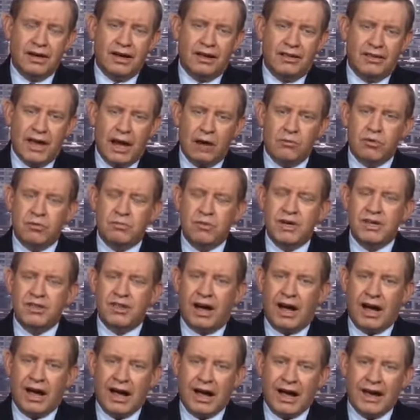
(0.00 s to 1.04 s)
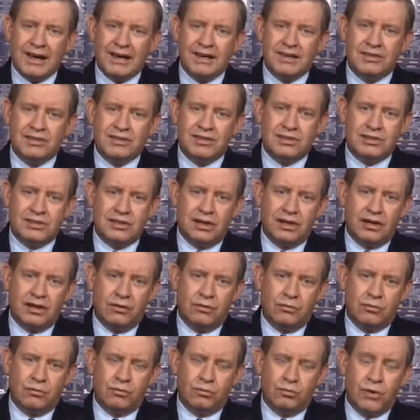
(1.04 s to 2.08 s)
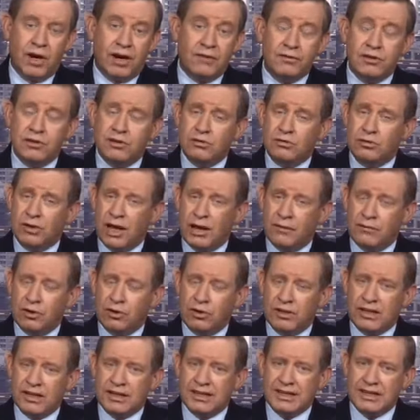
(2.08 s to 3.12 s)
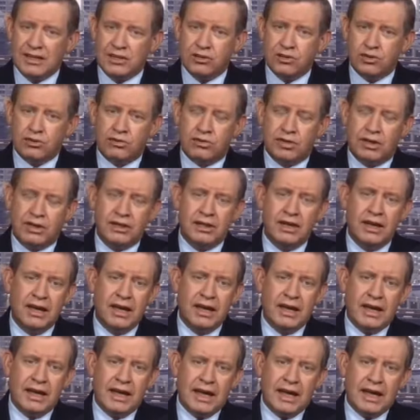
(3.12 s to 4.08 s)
That would be the highest revenue level in history.